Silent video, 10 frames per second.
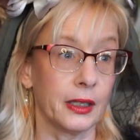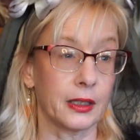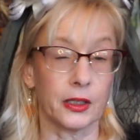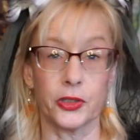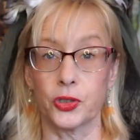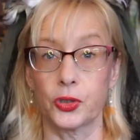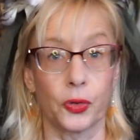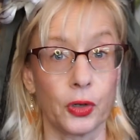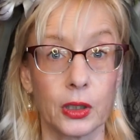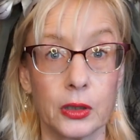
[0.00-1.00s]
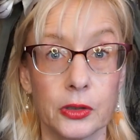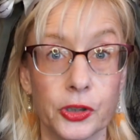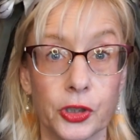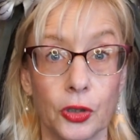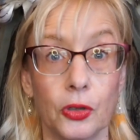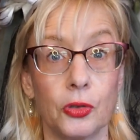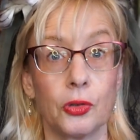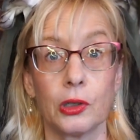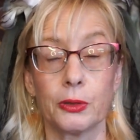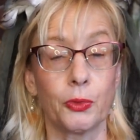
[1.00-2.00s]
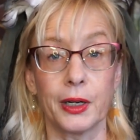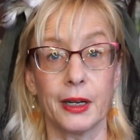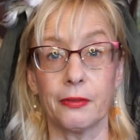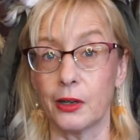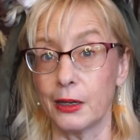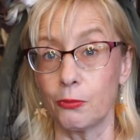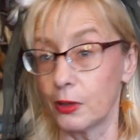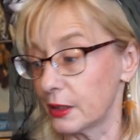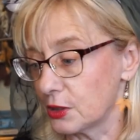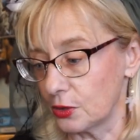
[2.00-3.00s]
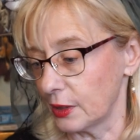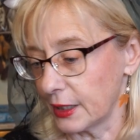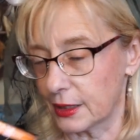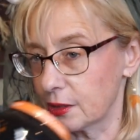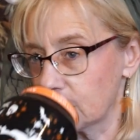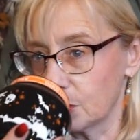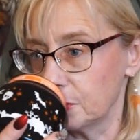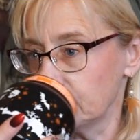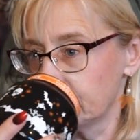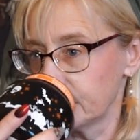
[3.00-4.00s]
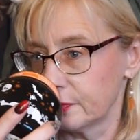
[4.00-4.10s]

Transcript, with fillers: like a historical show or whatever, I really do like it too.